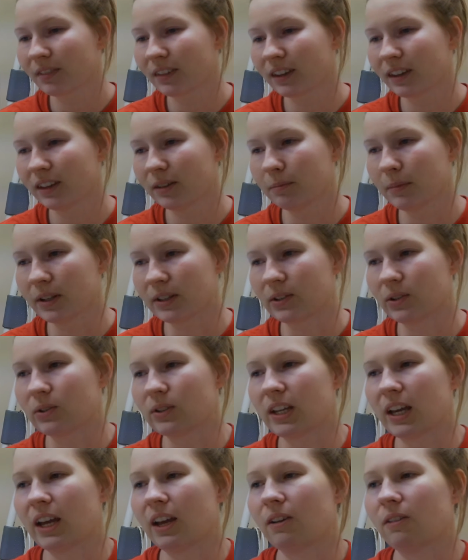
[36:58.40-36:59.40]
muscles
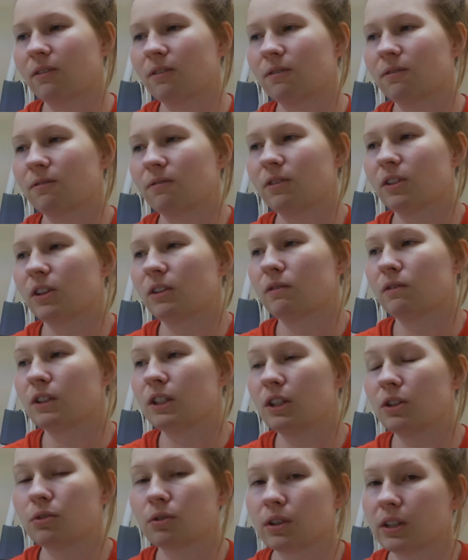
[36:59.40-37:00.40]
have
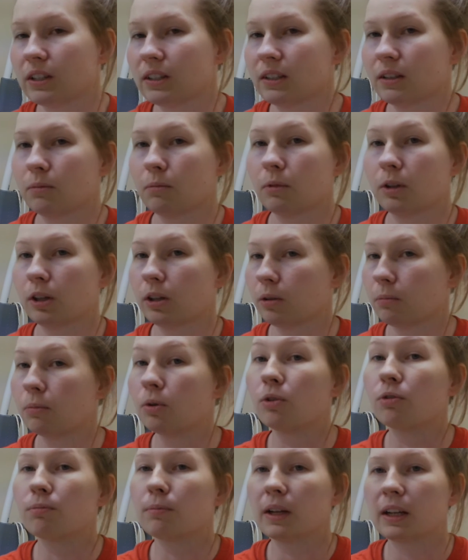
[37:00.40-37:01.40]
decreased in their
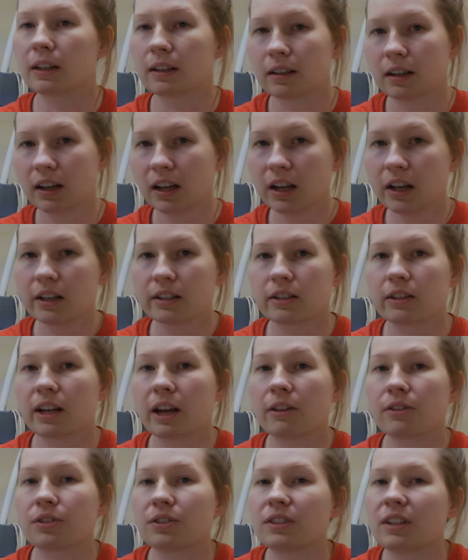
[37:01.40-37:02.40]
movement. So
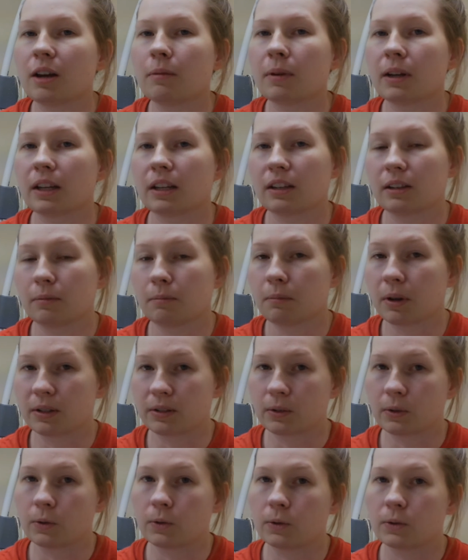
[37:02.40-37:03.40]
now the stomach
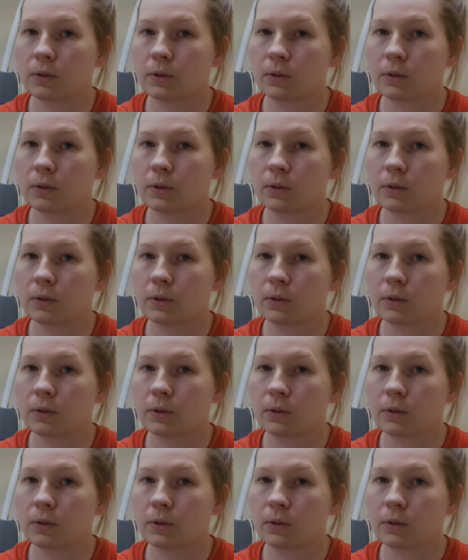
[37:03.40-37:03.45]
muscles